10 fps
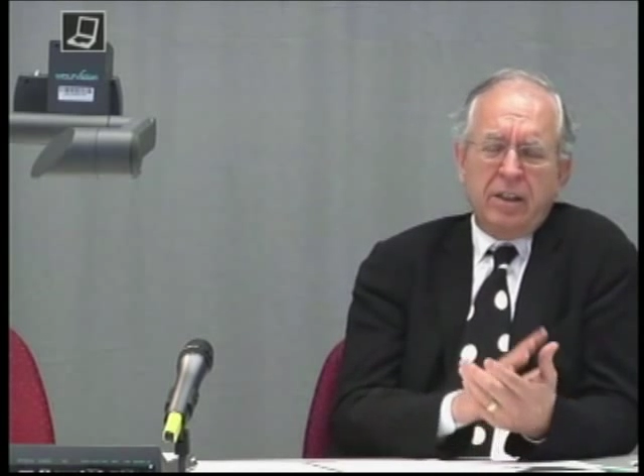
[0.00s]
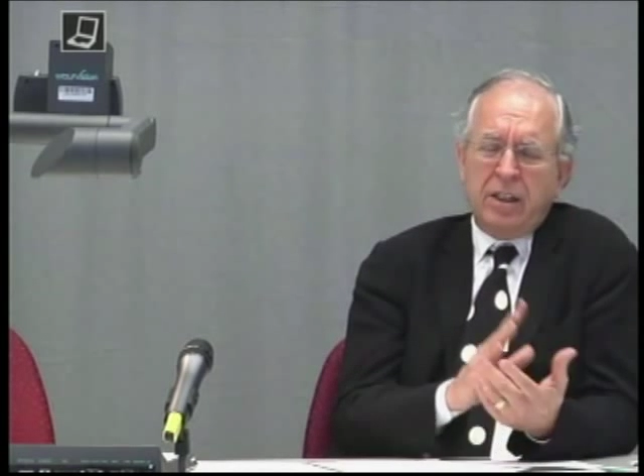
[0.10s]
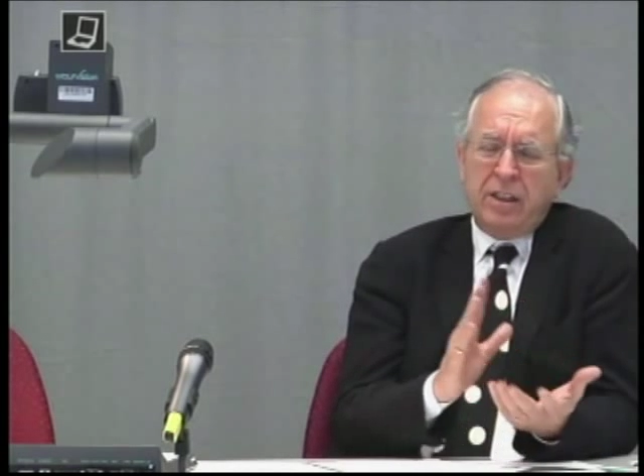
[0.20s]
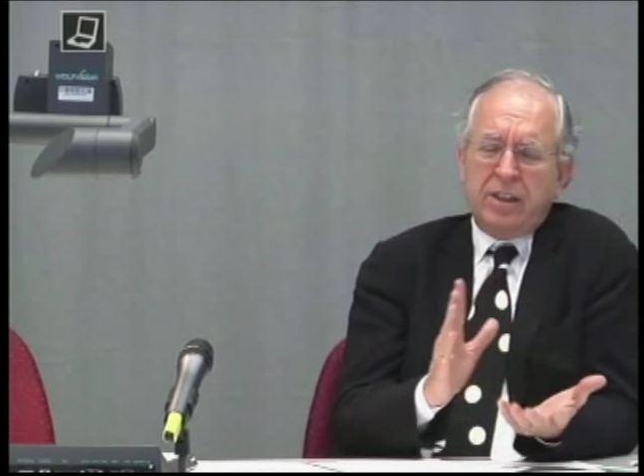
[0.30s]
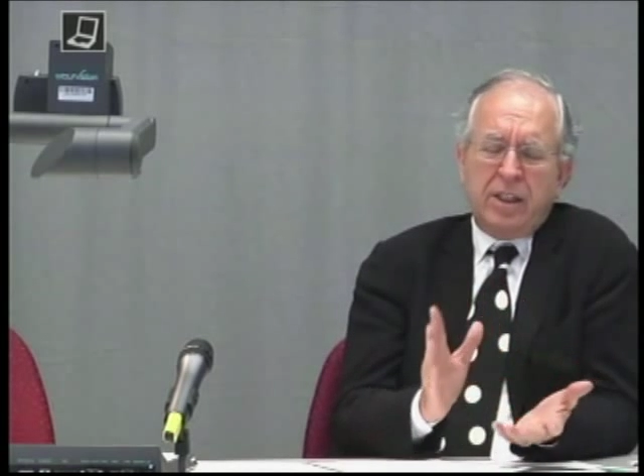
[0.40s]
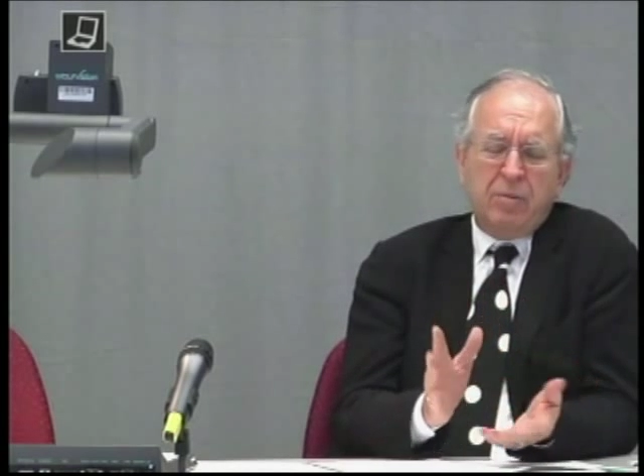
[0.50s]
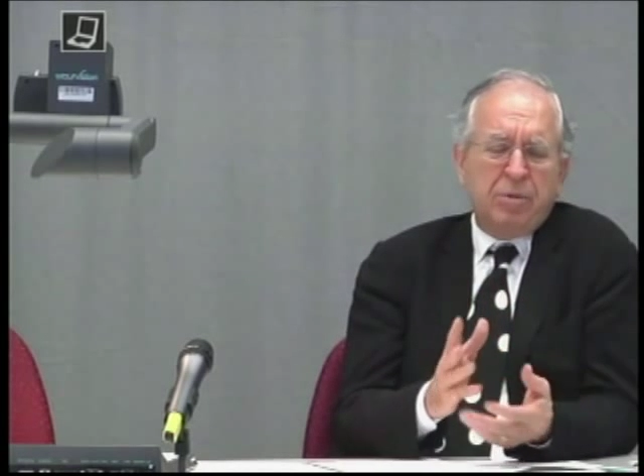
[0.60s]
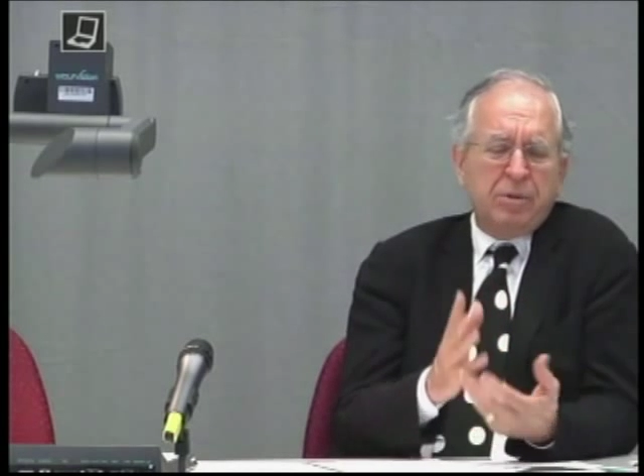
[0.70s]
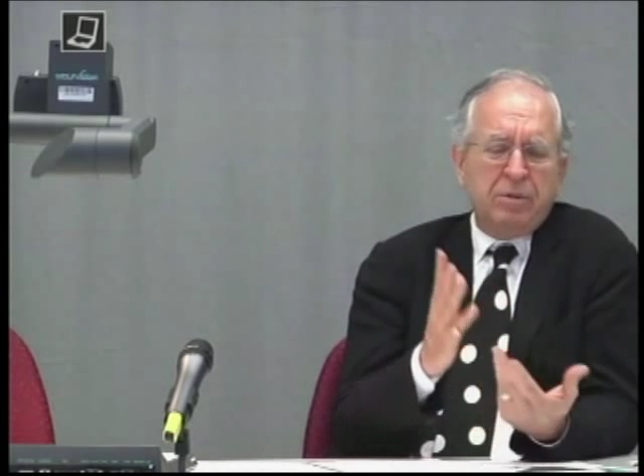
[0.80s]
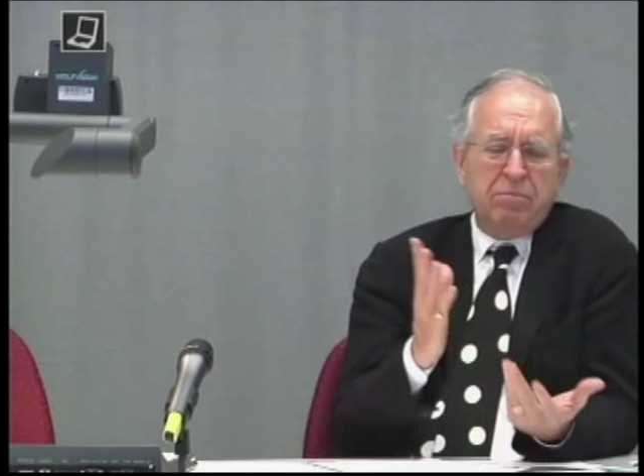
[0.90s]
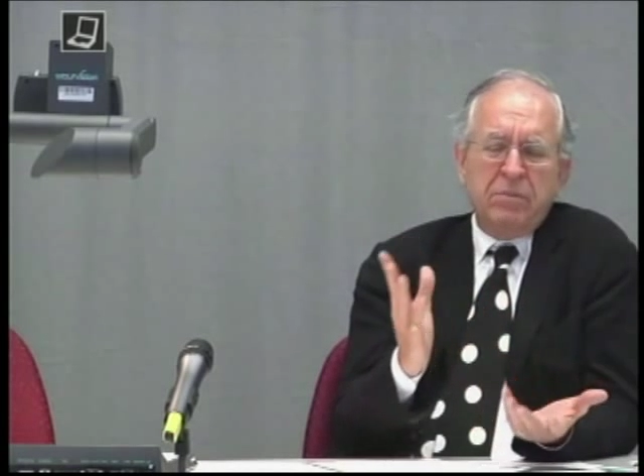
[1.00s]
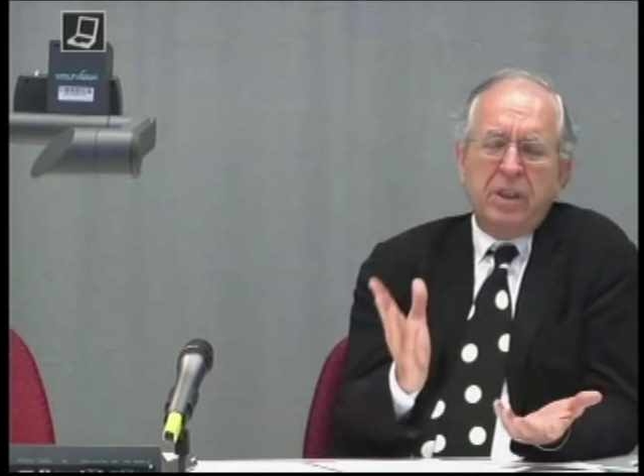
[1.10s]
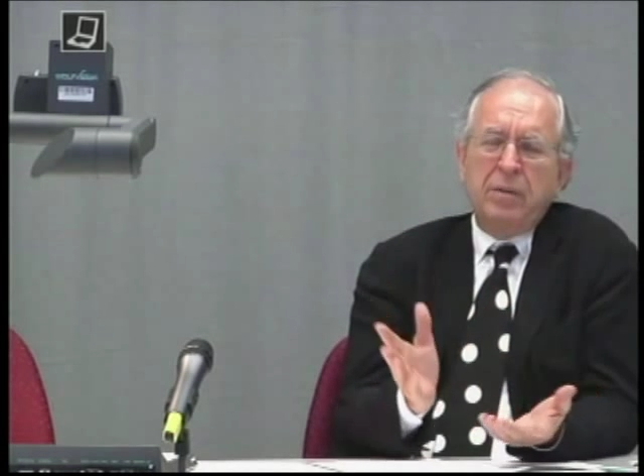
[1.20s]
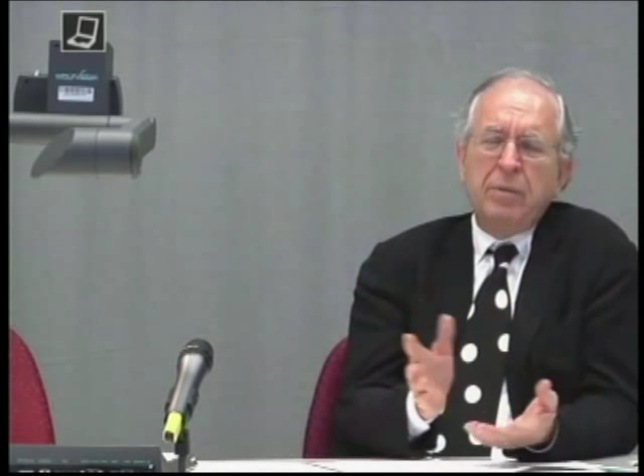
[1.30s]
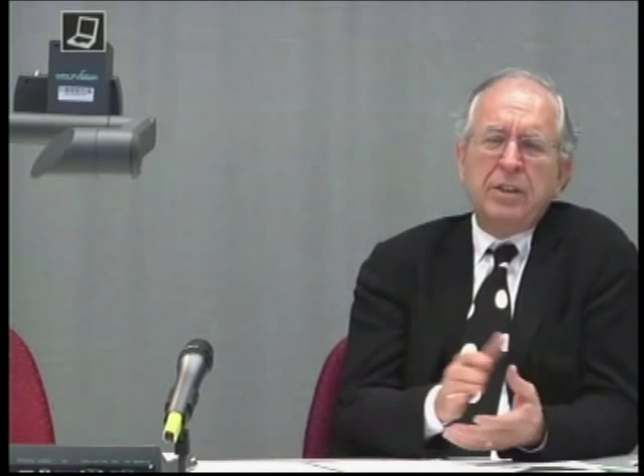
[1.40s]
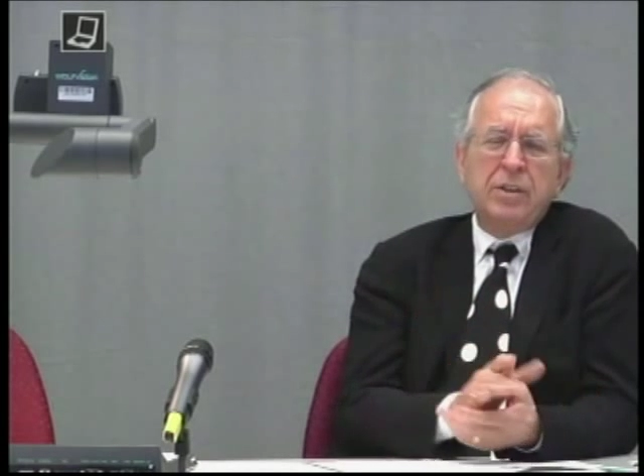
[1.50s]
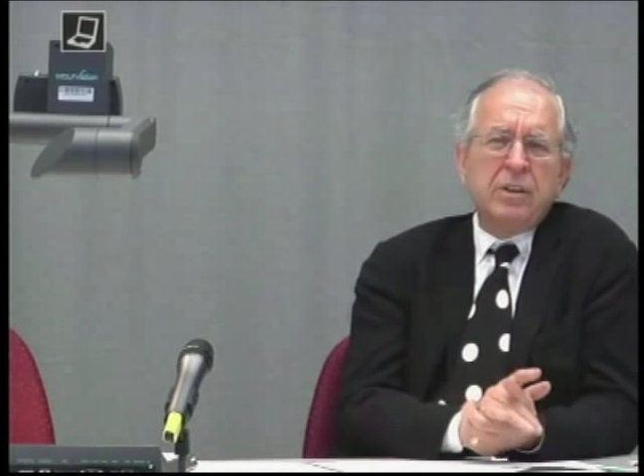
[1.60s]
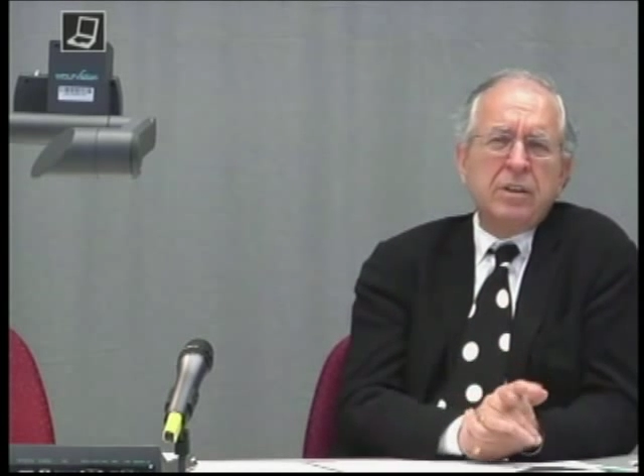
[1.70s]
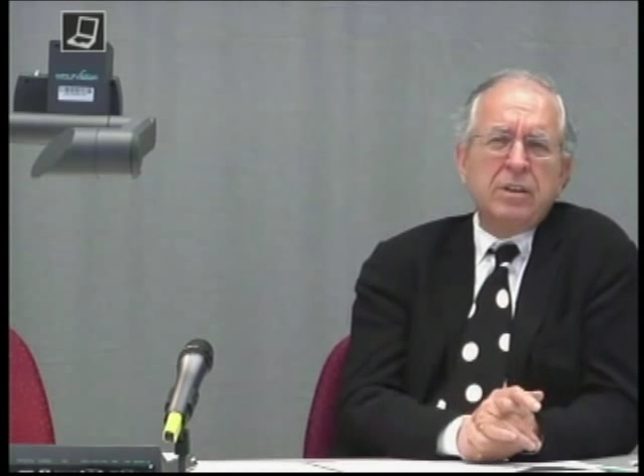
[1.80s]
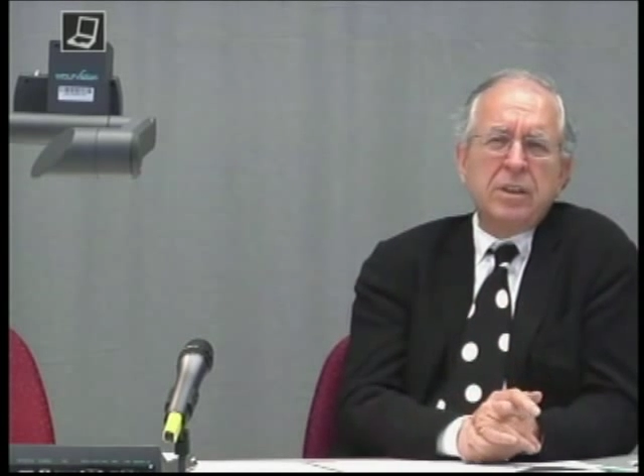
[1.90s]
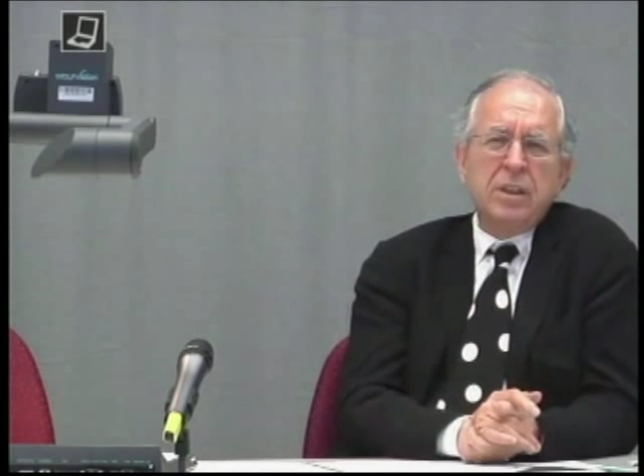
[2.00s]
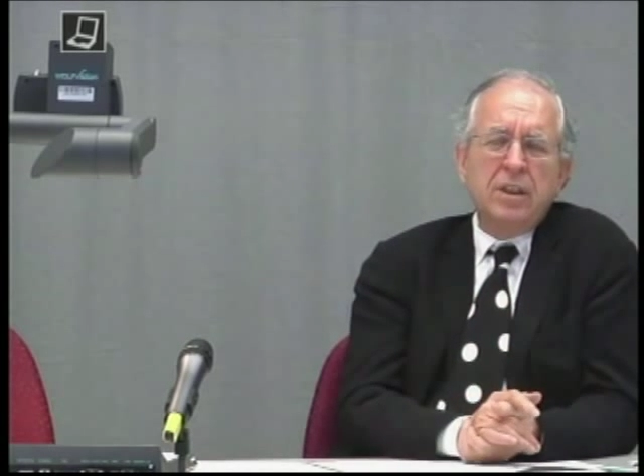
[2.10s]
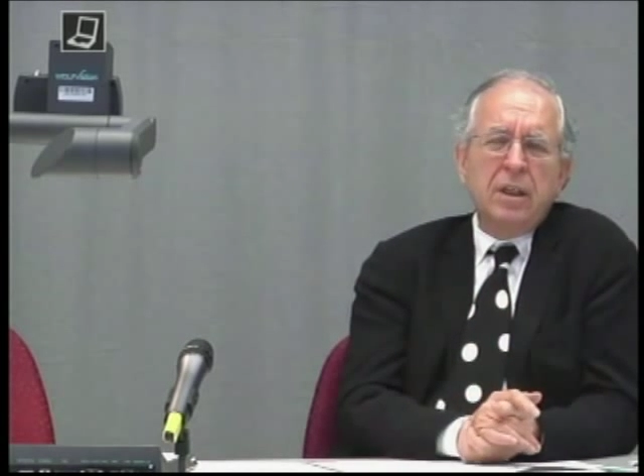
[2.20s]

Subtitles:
archetypal images,